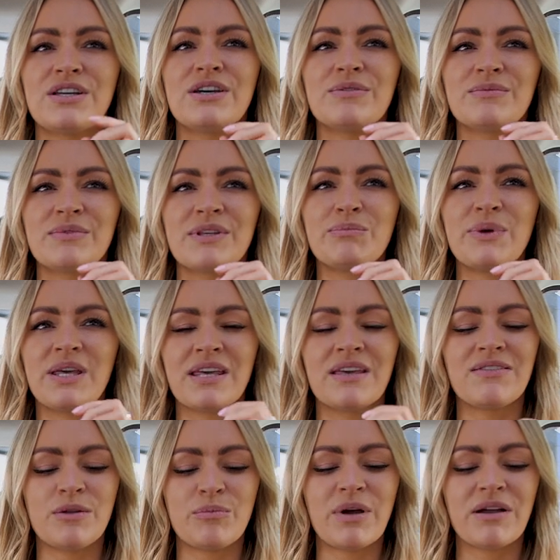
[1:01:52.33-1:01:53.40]
show. Okay. Being
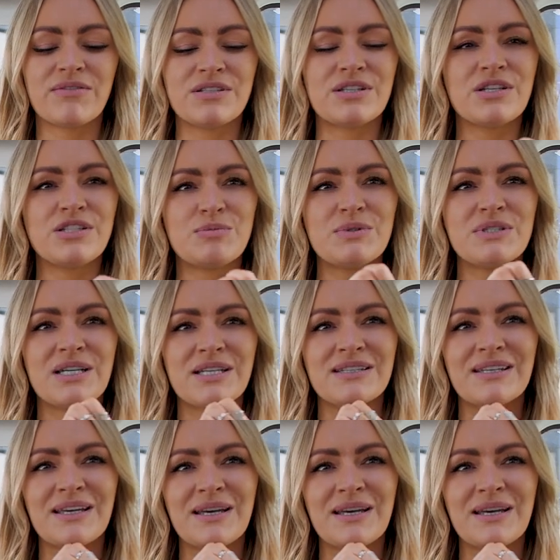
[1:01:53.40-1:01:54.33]
given the breakfast show to present.